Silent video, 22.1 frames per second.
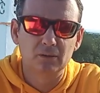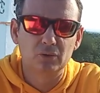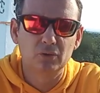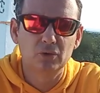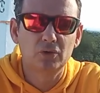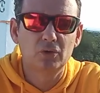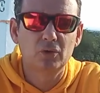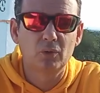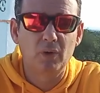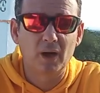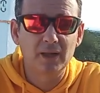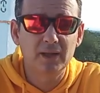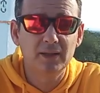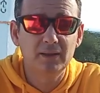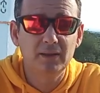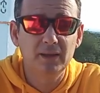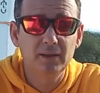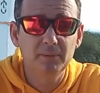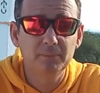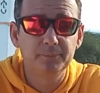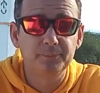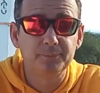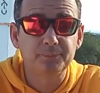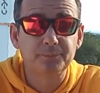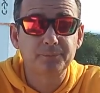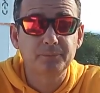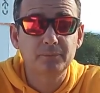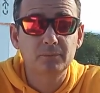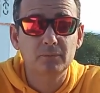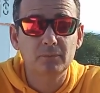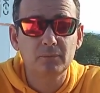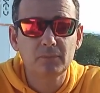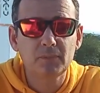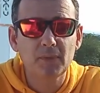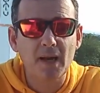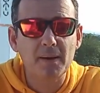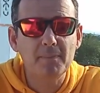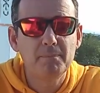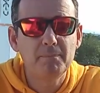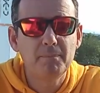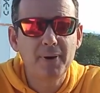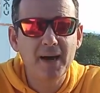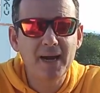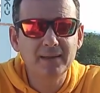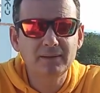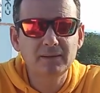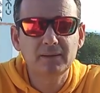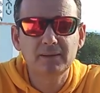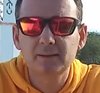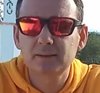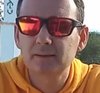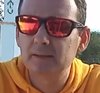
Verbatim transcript: good quality, but.